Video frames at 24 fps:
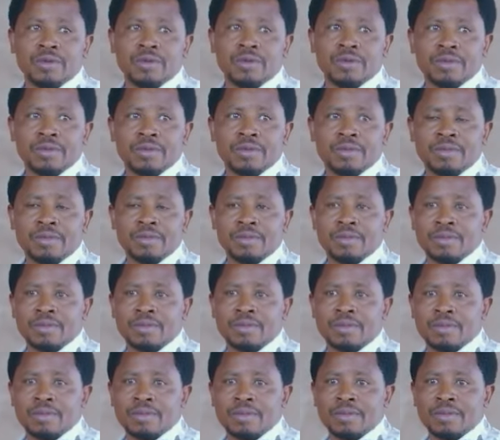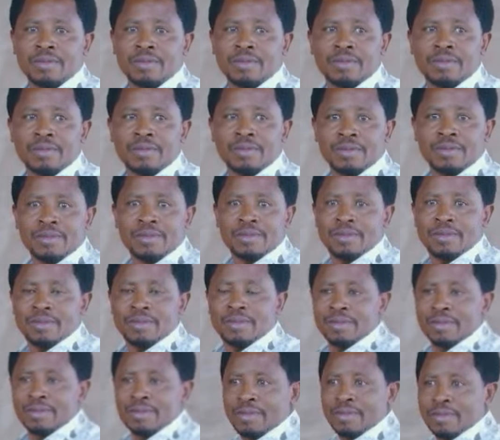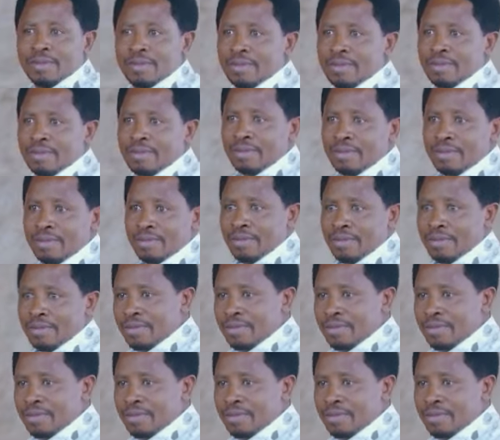Nobody speaks.